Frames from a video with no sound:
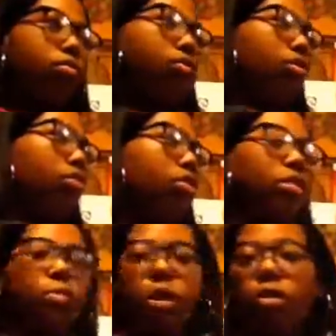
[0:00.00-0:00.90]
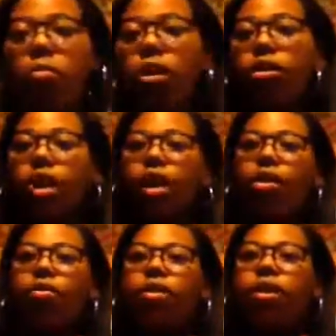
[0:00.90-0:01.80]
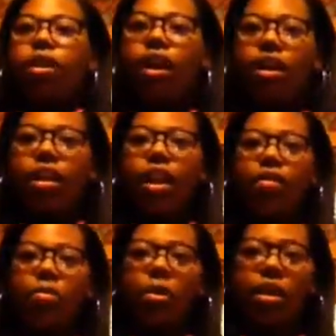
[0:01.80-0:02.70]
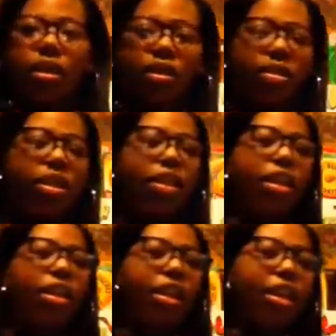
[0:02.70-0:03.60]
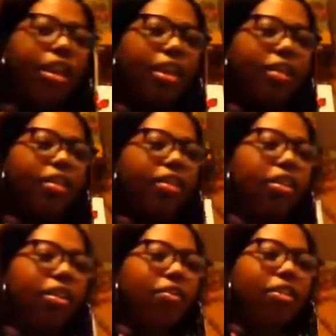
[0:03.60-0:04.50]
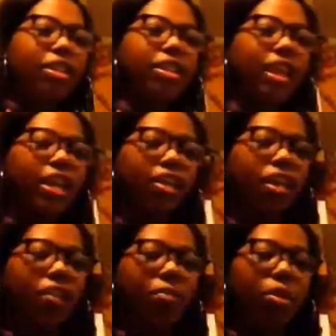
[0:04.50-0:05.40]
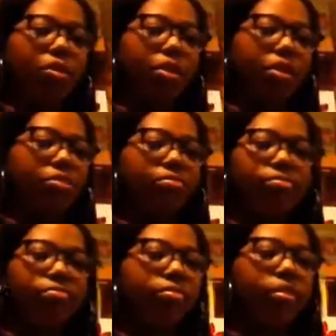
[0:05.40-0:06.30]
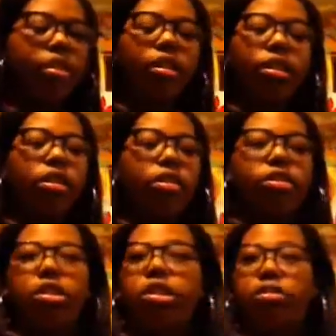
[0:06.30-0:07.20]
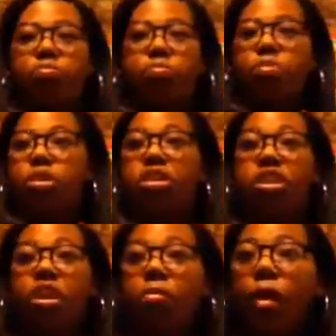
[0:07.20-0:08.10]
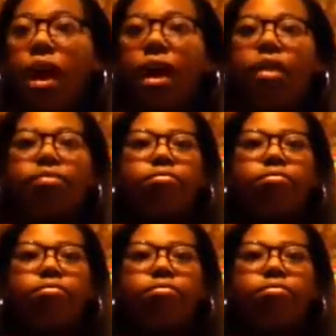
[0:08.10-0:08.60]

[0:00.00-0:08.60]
rolling the bowling ball down and knocking down the pins. And the second law of motion, just pushing a bike.